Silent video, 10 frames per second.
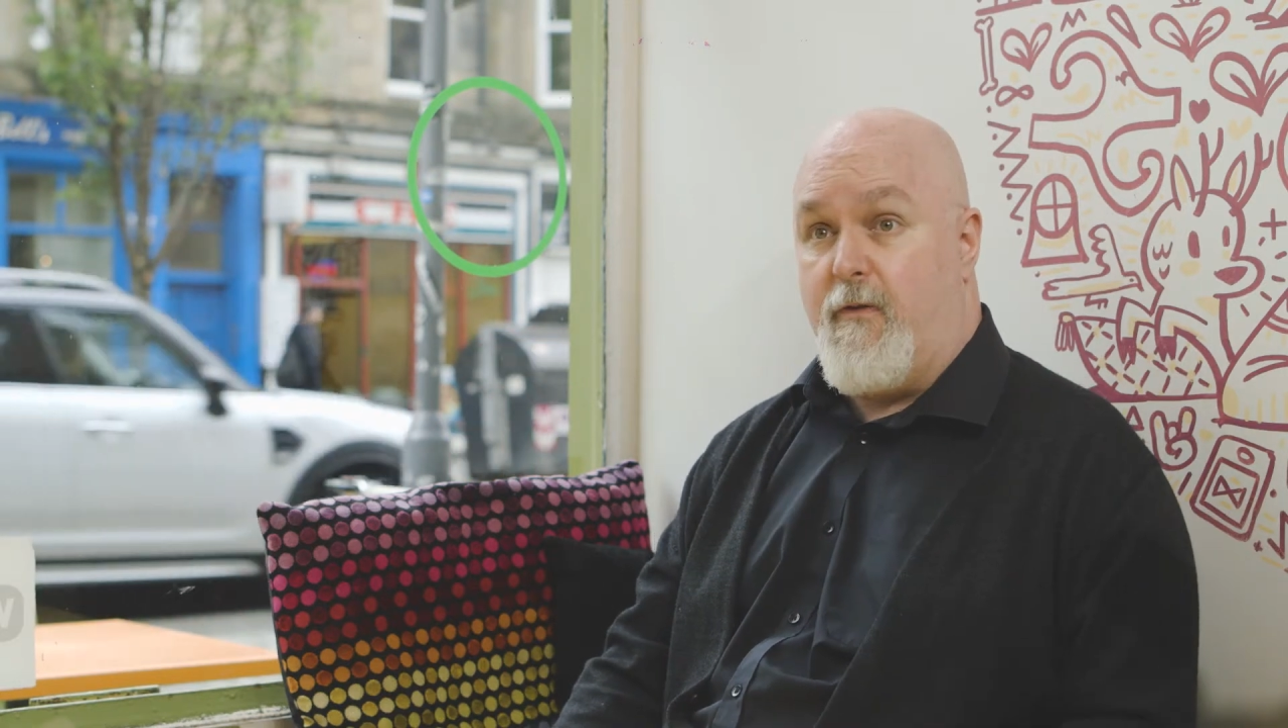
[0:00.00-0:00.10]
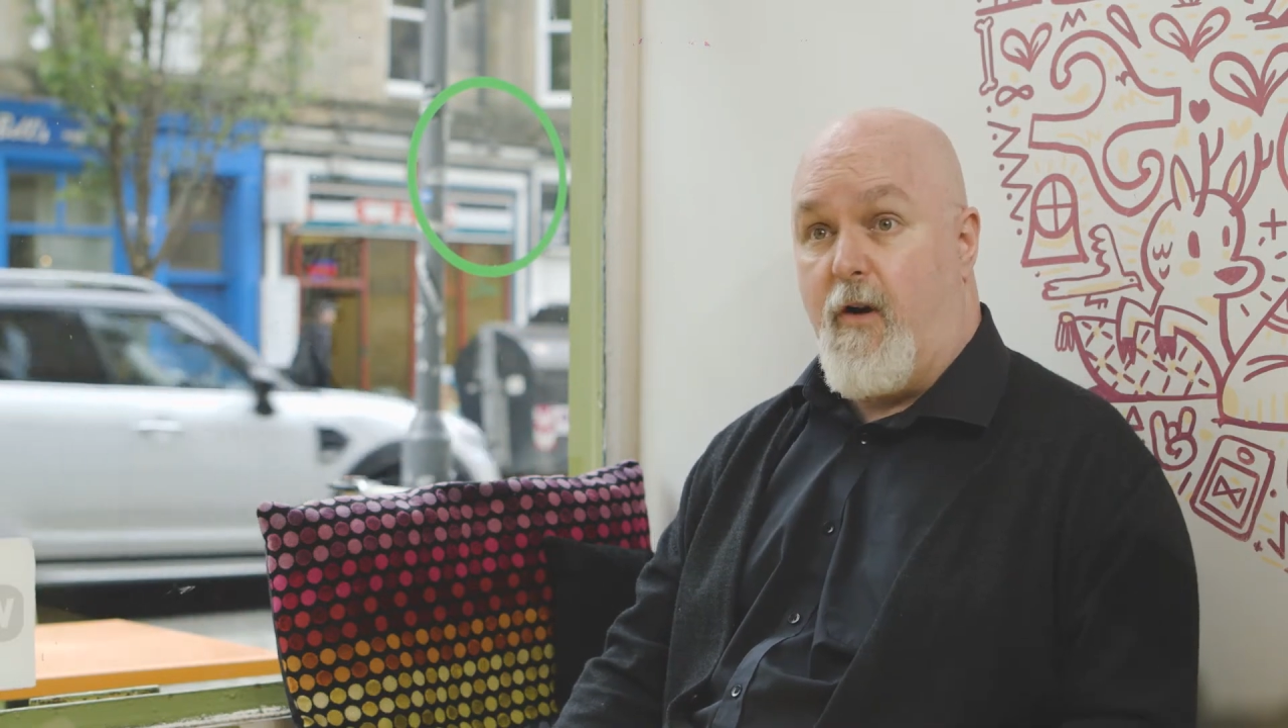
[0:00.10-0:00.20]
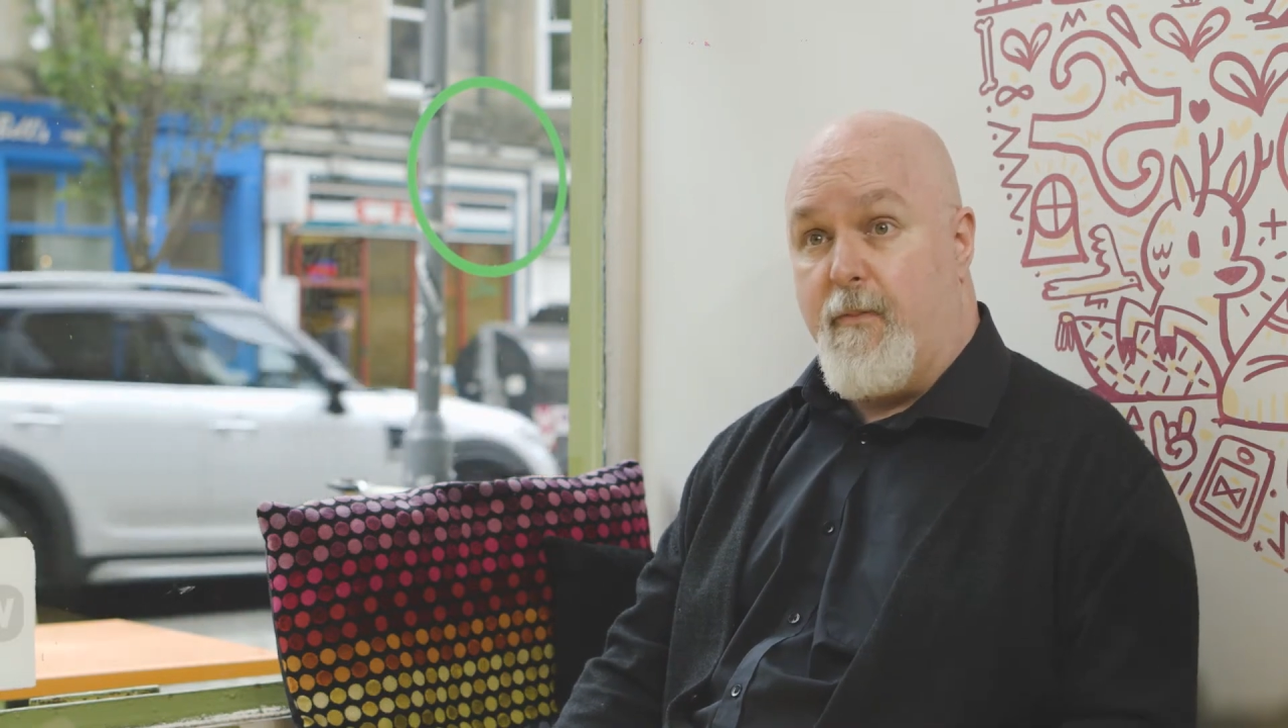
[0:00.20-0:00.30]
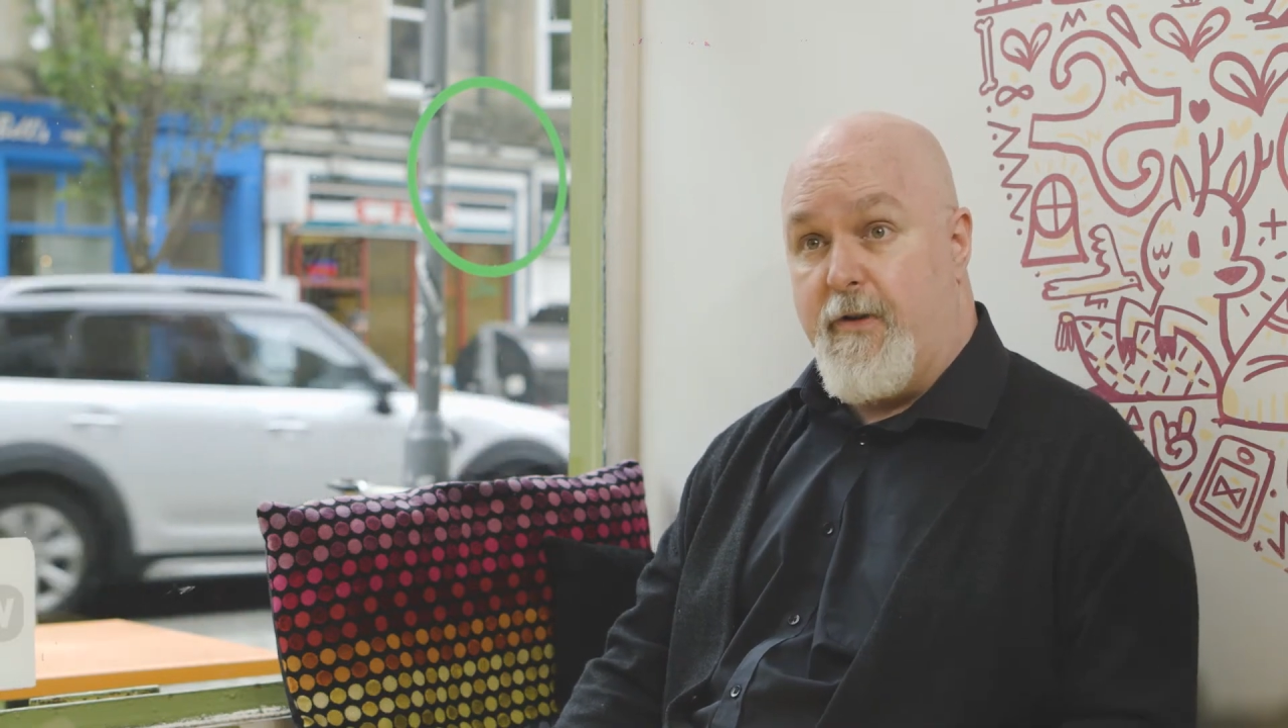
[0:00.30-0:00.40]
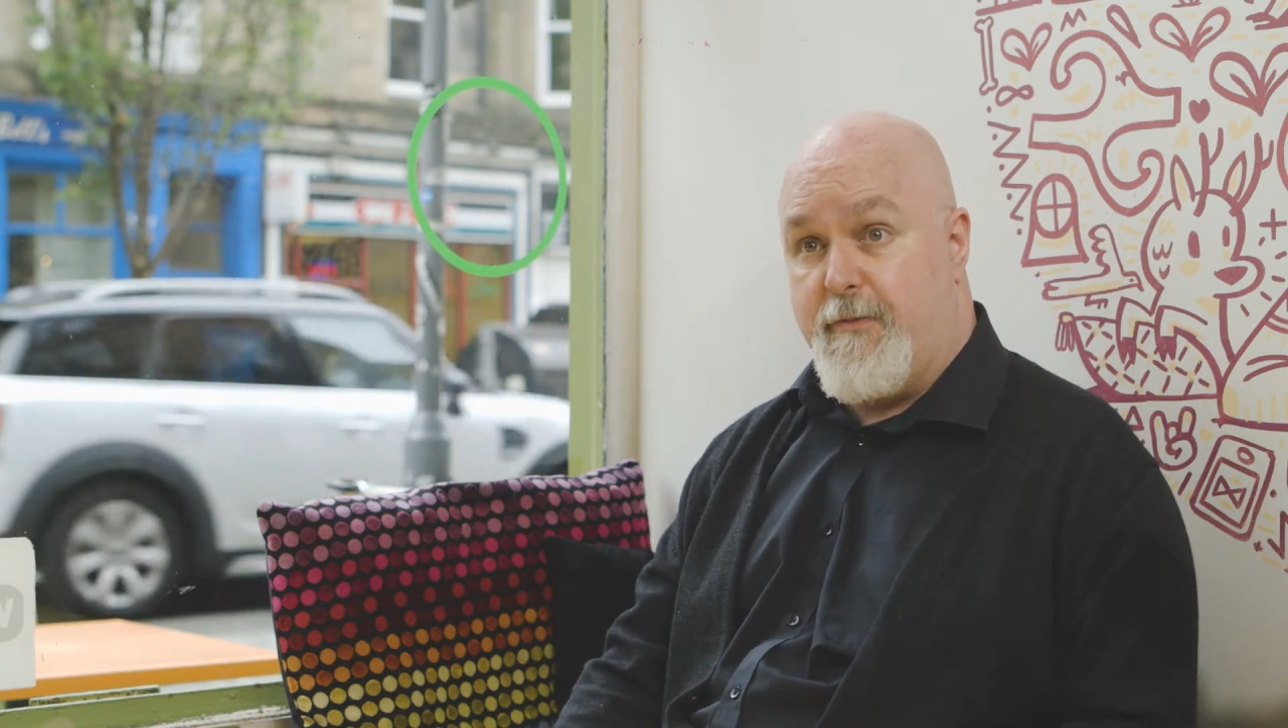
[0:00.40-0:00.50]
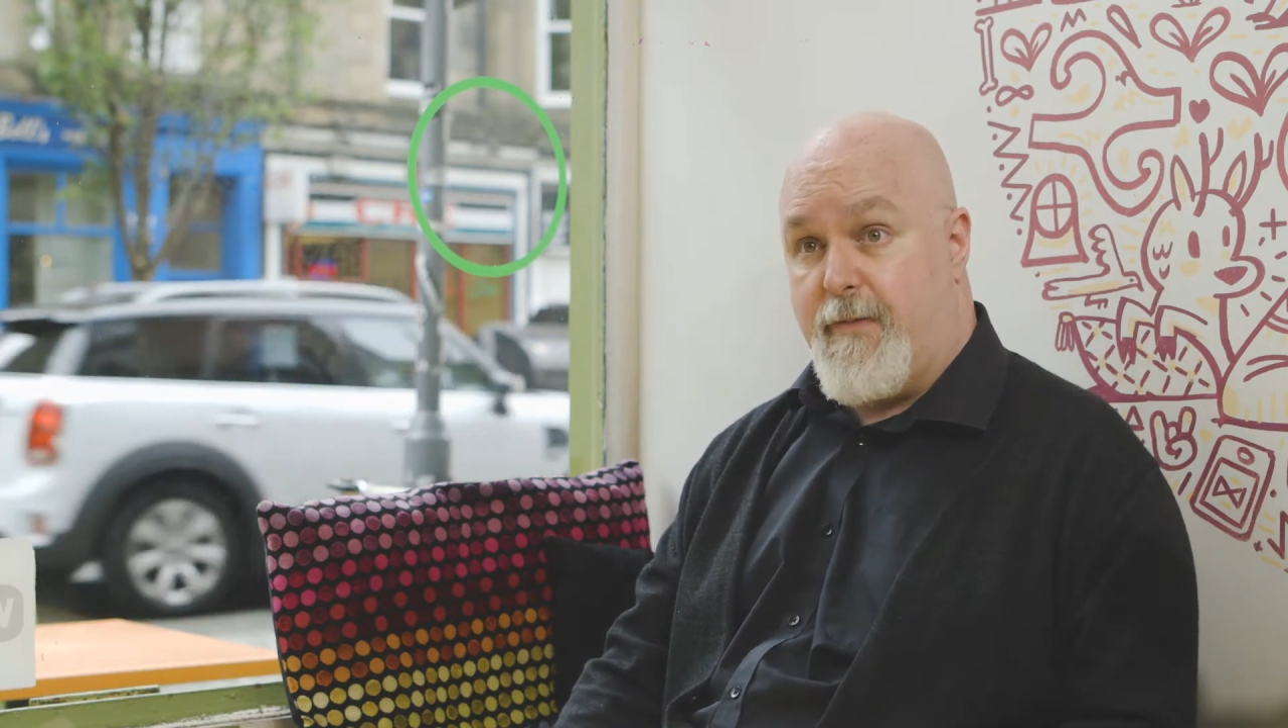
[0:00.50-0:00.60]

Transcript: from this